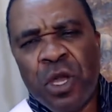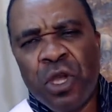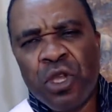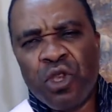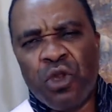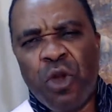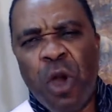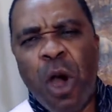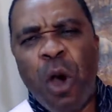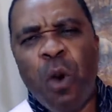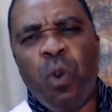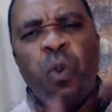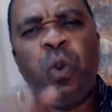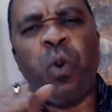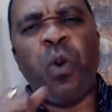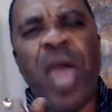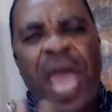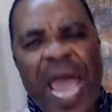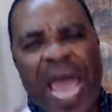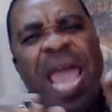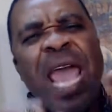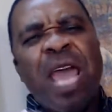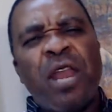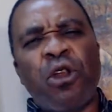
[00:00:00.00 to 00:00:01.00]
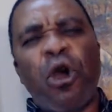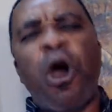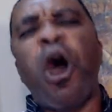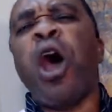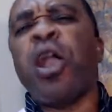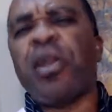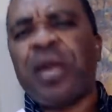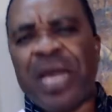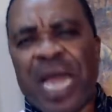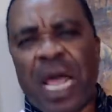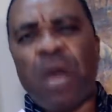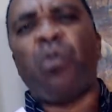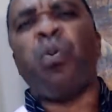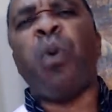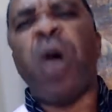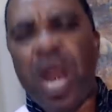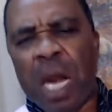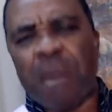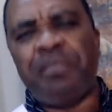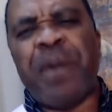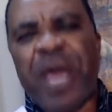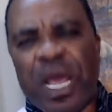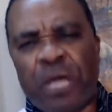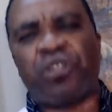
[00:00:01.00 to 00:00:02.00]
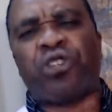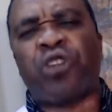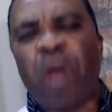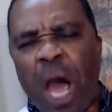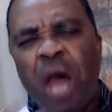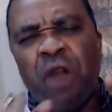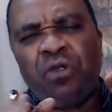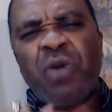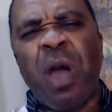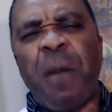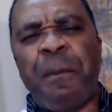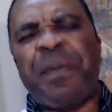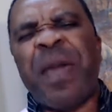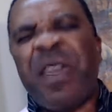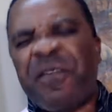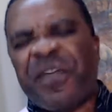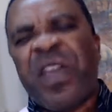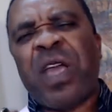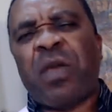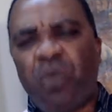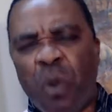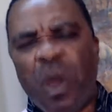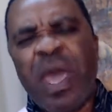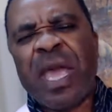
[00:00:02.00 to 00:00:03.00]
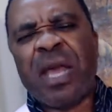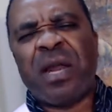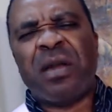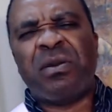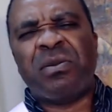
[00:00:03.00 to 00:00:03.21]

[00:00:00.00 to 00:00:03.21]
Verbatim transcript: Your will only will be done, your perfect will.